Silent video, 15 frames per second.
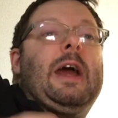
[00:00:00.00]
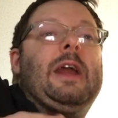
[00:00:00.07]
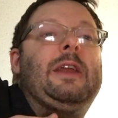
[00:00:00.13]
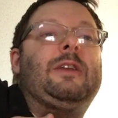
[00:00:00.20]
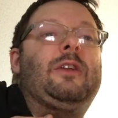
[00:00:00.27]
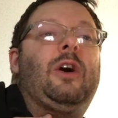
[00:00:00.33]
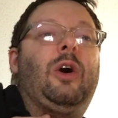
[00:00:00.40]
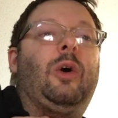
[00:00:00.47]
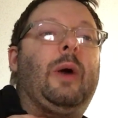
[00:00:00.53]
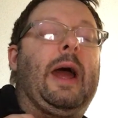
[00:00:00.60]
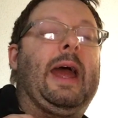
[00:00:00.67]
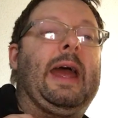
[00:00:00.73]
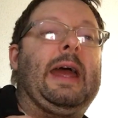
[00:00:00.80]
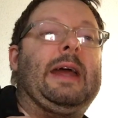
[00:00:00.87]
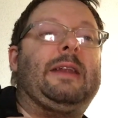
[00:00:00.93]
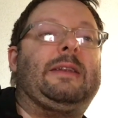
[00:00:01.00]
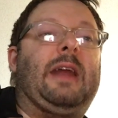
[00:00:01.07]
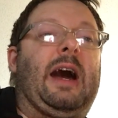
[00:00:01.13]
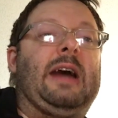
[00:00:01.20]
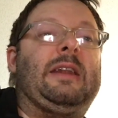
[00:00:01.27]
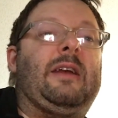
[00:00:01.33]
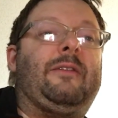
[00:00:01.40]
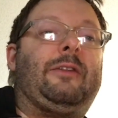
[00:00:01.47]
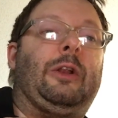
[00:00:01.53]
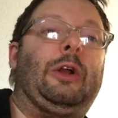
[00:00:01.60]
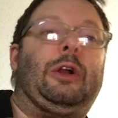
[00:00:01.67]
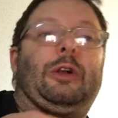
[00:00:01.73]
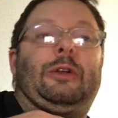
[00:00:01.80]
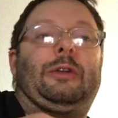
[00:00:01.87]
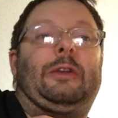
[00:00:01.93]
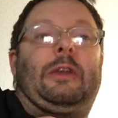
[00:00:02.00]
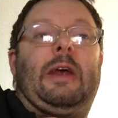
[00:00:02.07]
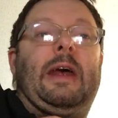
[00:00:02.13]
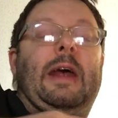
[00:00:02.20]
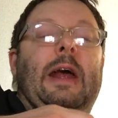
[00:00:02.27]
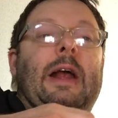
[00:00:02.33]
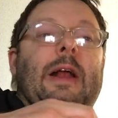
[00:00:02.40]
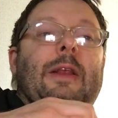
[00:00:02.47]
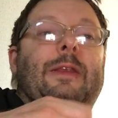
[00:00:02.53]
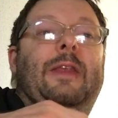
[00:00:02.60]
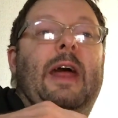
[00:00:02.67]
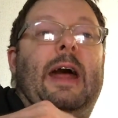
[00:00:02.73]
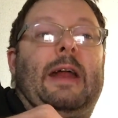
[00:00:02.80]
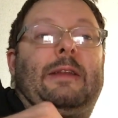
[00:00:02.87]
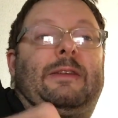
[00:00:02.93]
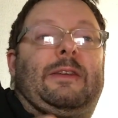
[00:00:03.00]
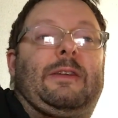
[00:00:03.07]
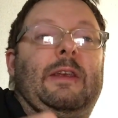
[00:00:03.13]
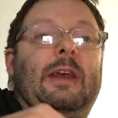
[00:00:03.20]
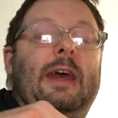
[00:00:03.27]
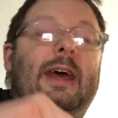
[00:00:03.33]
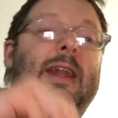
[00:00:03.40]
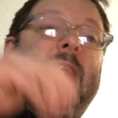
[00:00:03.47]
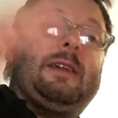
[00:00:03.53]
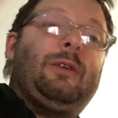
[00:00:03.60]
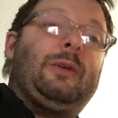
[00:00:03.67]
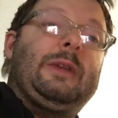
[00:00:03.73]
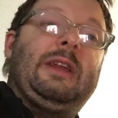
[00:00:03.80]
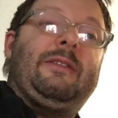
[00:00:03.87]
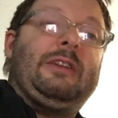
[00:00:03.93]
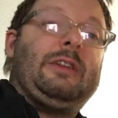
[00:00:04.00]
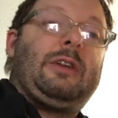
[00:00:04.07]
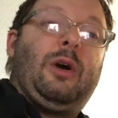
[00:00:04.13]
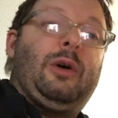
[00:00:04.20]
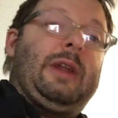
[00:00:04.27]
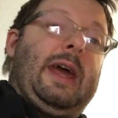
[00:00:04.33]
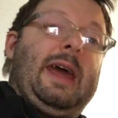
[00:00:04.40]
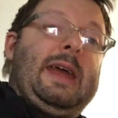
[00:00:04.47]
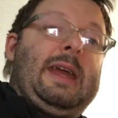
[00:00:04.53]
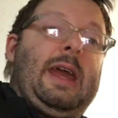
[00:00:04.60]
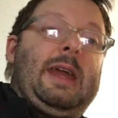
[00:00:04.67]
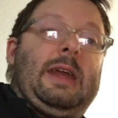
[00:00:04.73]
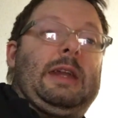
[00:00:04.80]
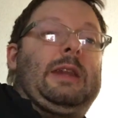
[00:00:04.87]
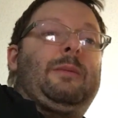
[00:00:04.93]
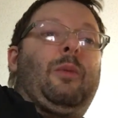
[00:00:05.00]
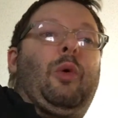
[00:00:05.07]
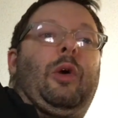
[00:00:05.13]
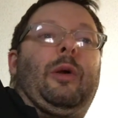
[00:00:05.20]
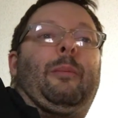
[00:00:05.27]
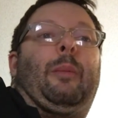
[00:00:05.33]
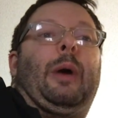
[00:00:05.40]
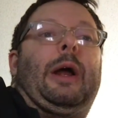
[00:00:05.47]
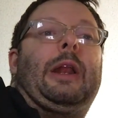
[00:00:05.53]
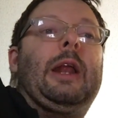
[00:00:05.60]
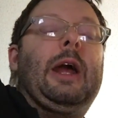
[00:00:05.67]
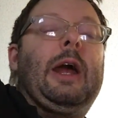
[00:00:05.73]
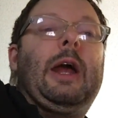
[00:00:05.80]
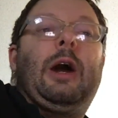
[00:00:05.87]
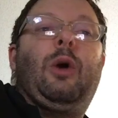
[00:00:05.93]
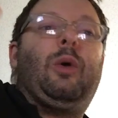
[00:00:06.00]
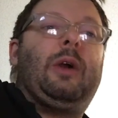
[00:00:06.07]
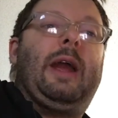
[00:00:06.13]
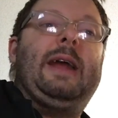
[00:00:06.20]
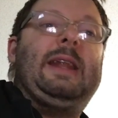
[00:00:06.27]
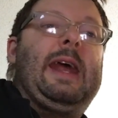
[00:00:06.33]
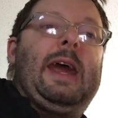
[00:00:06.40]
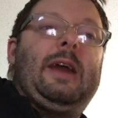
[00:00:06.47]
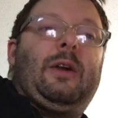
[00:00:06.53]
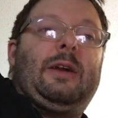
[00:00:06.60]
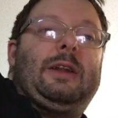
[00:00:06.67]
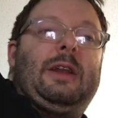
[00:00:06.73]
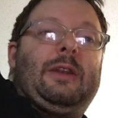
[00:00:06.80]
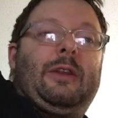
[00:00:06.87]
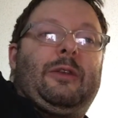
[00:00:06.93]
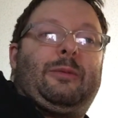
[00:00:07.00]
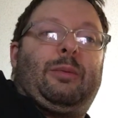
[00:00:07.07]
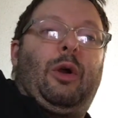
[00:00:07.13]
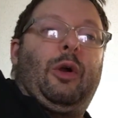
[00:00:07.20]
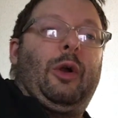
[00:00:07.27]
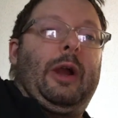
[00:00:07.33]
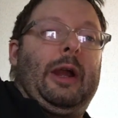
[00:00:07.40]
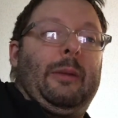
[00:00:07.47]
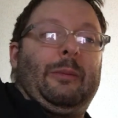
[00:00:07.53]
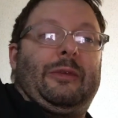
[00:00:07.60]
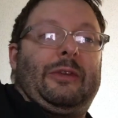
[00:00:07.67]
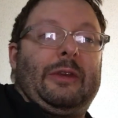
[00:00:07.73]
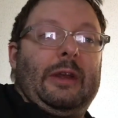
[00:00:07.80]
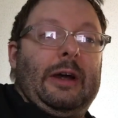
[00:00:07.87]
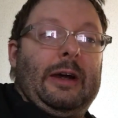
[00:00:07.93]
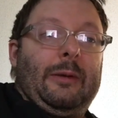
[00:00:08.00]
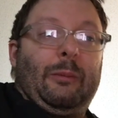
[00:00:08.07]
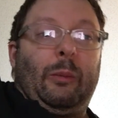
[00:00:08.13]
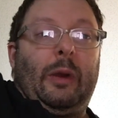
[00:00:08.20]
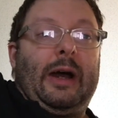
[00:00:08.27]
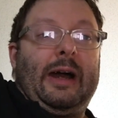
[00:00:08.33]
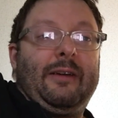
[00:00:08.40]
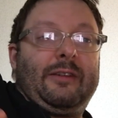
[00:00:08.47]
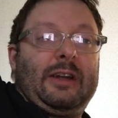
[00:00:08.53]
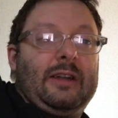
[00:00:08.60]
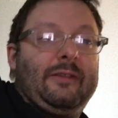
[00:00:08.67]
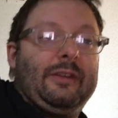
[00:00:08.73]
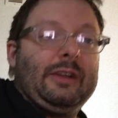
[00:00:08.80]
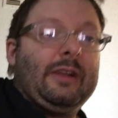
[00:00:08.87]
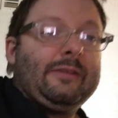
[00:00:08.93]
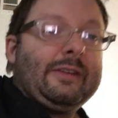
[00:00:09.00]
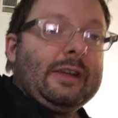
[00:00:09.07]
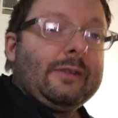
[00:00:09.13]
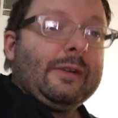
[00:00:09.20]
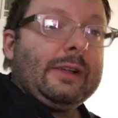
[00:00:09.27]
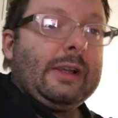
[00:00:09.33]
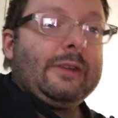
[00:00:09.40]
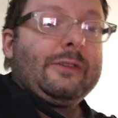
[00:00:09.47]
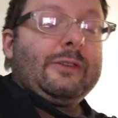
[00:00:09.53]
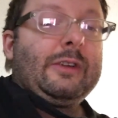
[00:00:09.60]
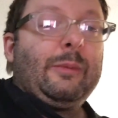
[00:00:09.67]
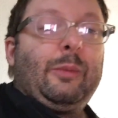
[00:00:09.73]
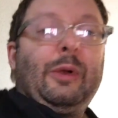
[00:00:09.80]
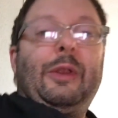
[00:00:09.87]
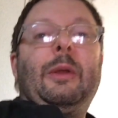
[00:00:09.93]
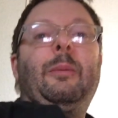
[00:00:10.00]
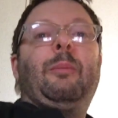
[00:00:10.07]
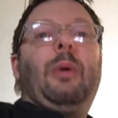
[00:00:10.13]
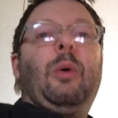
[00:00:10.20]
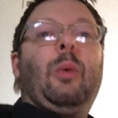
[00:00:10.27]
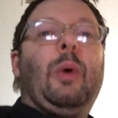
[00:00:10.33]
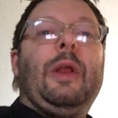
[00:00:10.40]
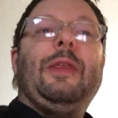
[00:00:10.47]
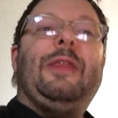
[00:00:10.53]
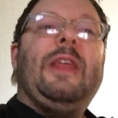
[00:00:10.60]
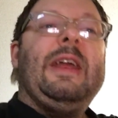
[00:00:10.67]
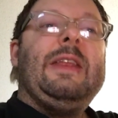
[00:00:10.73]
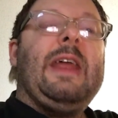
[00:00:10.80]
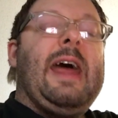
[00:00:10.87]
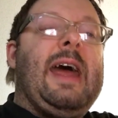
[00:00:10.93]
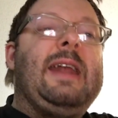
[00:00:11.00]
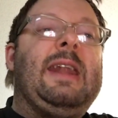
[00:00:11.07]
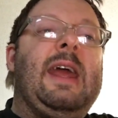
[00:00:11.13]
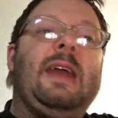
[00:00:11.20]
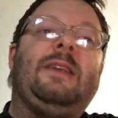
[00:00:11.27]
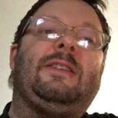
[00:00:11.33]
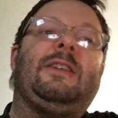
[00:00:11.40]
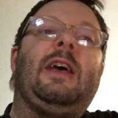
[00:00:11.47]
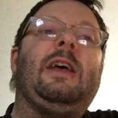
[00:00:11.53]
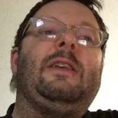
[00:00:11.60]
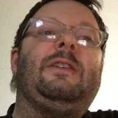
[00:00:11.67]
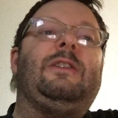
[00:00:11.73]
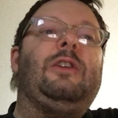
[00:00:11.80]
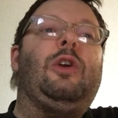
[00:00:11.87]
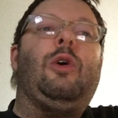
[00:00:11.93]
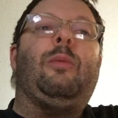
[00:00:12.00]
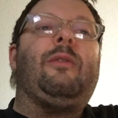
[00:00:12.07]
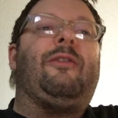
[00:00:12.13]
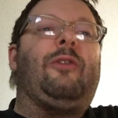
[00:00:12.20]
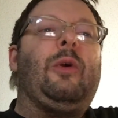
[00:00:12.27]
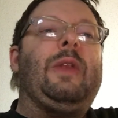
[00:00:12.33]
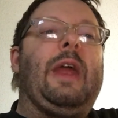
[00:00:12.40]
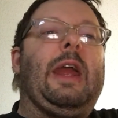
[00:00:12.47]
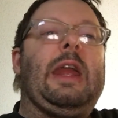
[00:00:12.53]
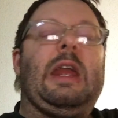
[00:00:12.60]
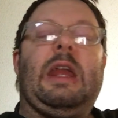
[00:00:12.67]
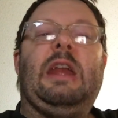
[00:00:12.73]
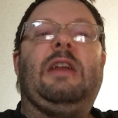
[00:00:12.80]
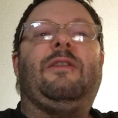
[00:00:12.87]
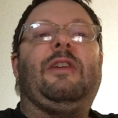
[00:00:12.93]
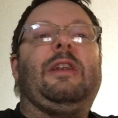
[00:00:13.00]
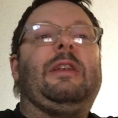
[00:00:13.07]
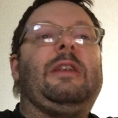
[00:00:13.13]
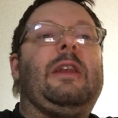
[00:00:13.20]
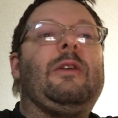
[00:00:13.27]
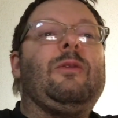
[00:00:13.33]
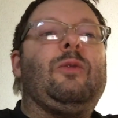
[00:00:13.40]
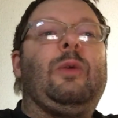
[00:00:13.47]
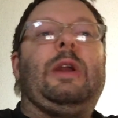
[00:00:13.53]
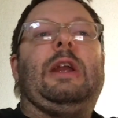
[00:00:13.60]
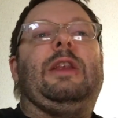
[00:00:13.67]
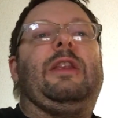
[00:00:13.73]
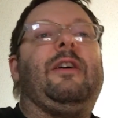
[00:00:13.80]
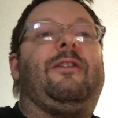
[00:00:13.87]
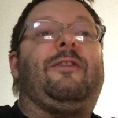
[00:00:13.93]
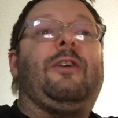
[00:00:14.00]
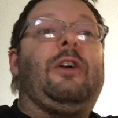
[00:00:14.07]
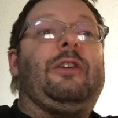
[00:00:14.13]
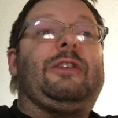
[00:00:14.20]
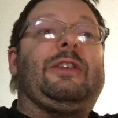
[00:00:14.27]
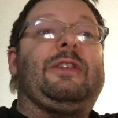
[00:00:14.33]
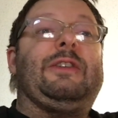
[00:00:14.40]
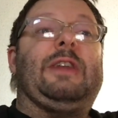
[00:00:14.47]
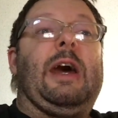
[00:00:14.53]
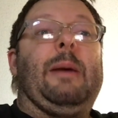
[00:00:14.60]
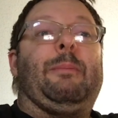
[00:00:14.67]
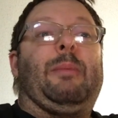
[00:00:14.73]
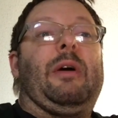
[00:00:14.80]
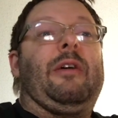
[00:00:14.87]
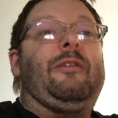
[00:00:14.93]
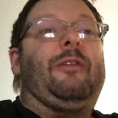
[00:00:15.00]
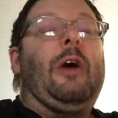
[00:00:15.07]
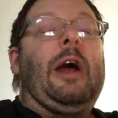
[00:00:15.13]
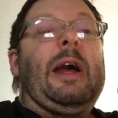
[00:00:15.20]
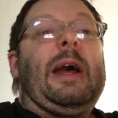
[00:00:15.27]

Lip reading: and I've learned that, and I don't even go to AA anymore, or NA or any of those programs. I have kind of a love-hate relationship with them. But one thing that NA says, before they even read the first step of